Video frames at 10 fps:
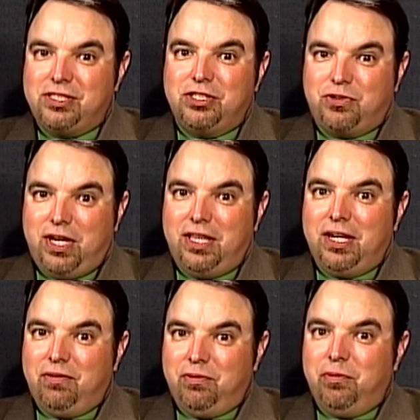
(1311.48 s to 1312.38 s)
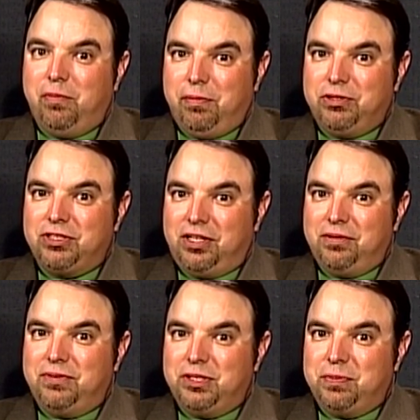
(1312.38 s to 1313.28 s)
the trade that everyone remembers in
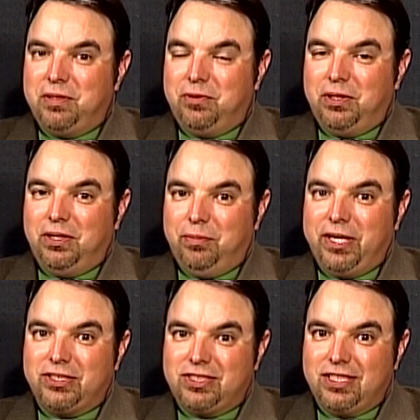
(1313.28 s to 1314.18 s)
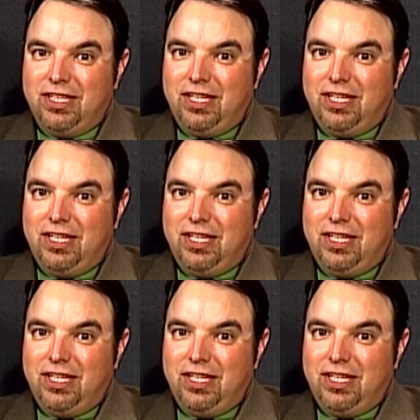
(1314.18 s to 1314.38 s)
Hartford as being one of their best.